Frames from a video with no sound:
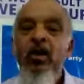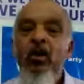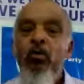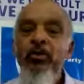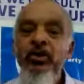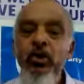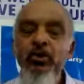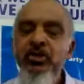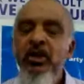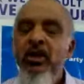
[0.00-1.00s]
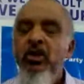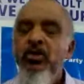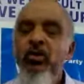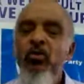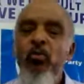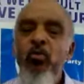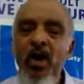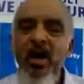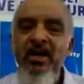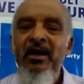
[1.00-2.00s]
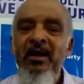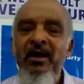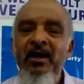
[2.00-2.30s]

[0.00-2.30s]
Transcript: who used to work